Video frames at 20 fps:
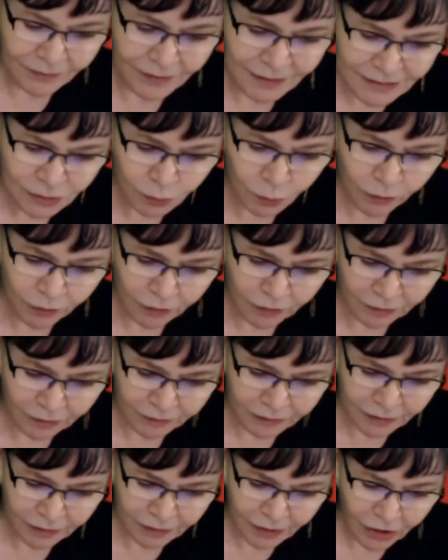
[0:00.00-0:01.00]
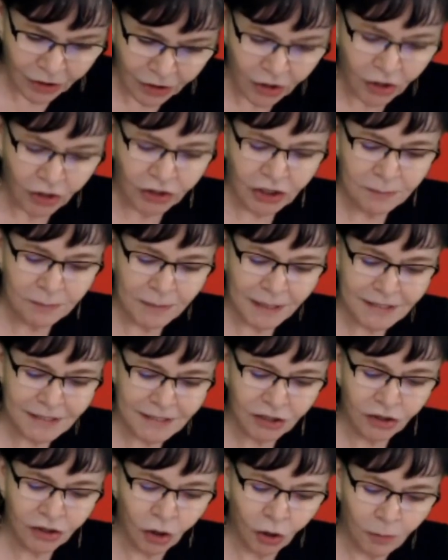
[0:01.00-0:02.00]
this world you
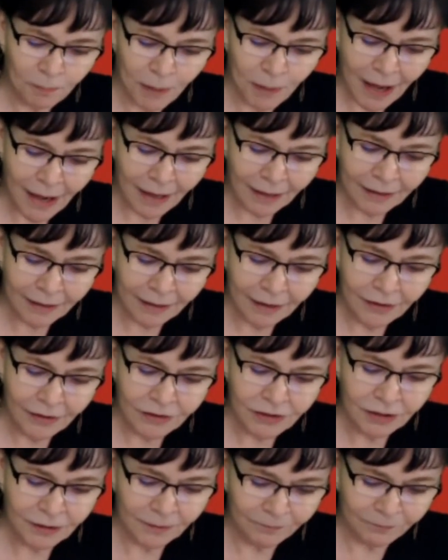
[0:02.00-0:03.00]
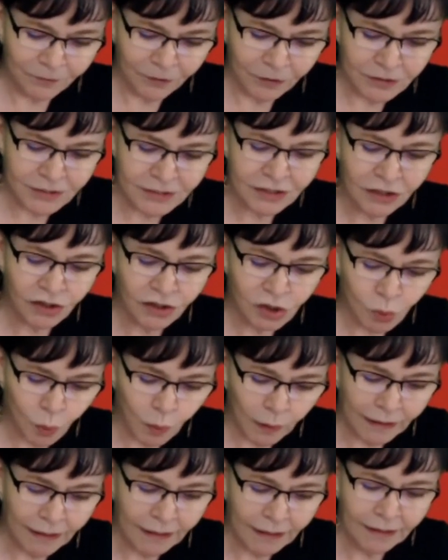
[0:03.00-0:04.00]
must go back to the first
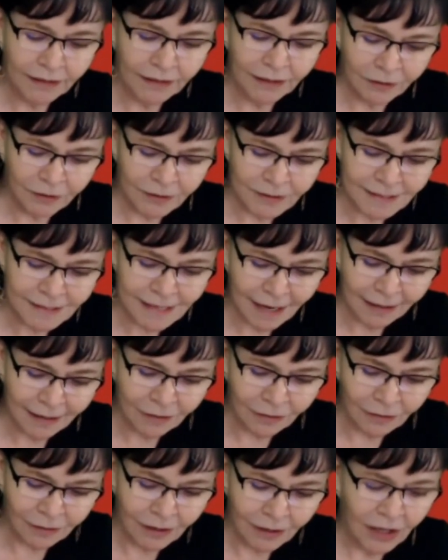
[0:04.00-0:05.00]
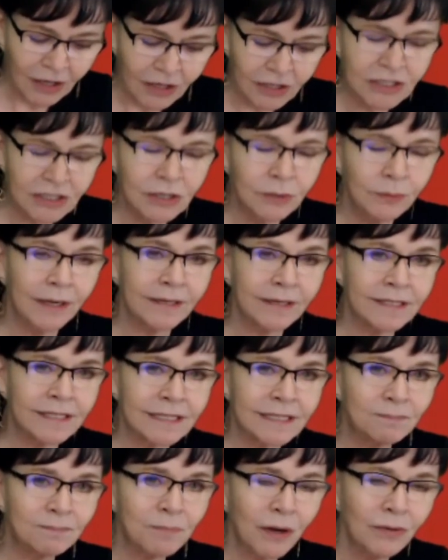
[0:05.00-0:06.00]
20 year cycle to
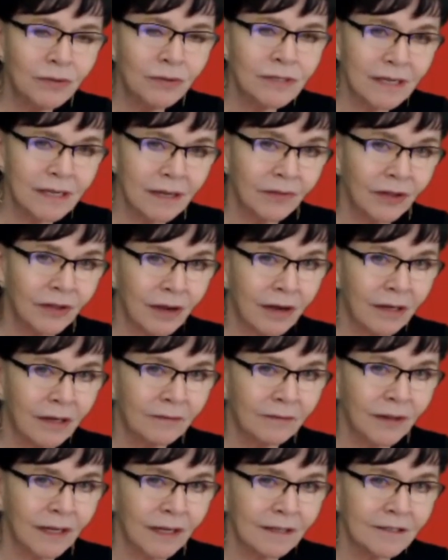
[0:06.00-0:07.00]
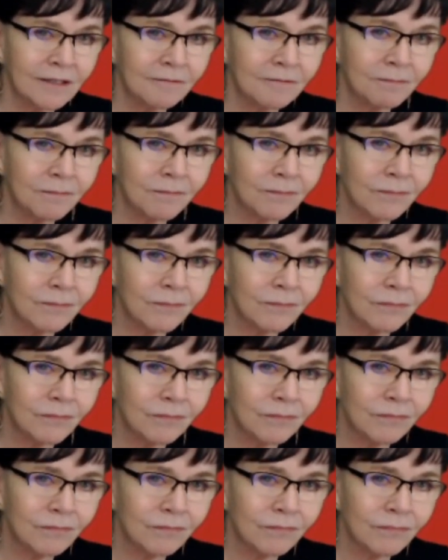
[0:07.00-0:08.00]
expose the conflict.
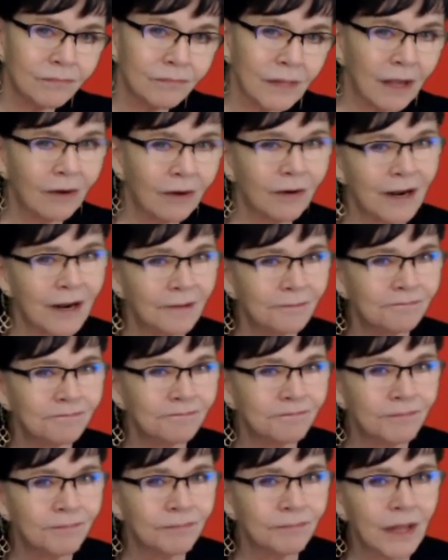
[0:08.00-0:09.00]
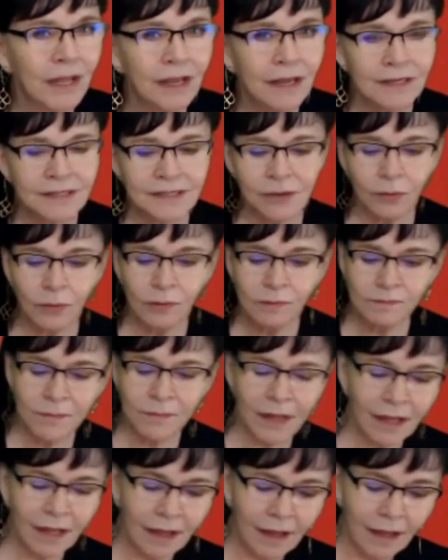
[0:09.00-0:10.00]
All right. So,
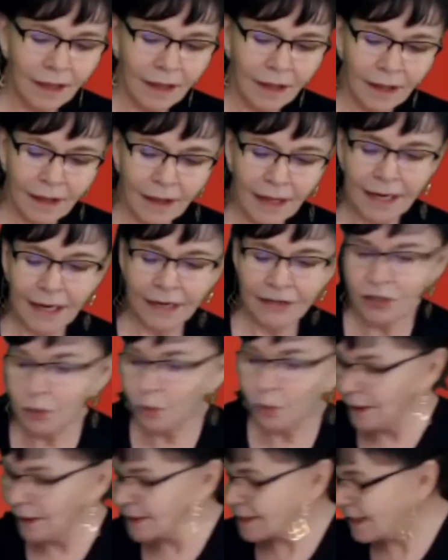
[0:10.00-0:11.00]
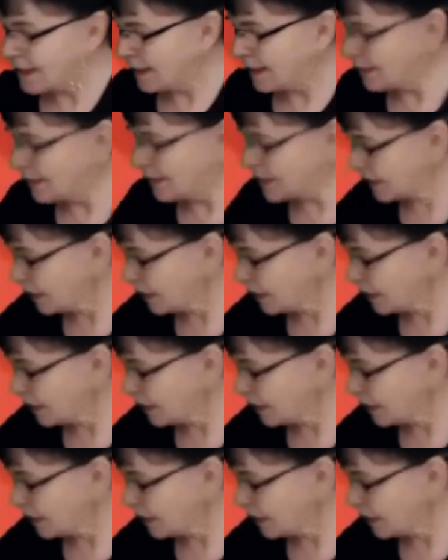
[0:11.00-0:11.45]
and I do want to say this,